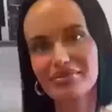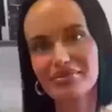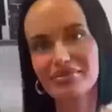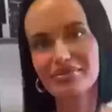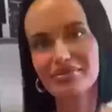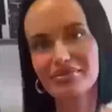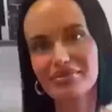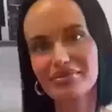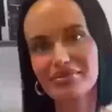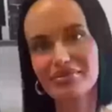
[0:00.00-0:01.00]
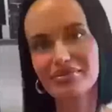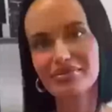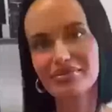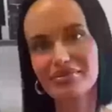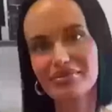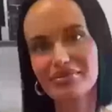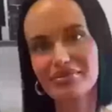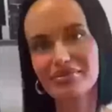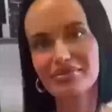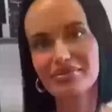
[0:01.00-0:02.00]

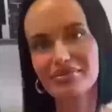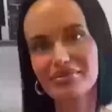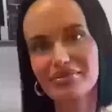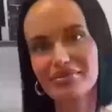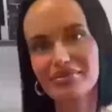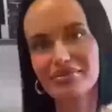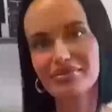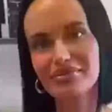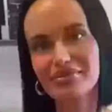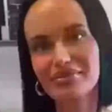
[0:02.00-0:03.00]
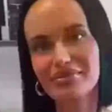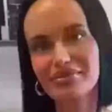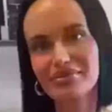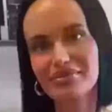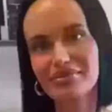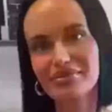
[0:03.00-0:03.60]
(silent)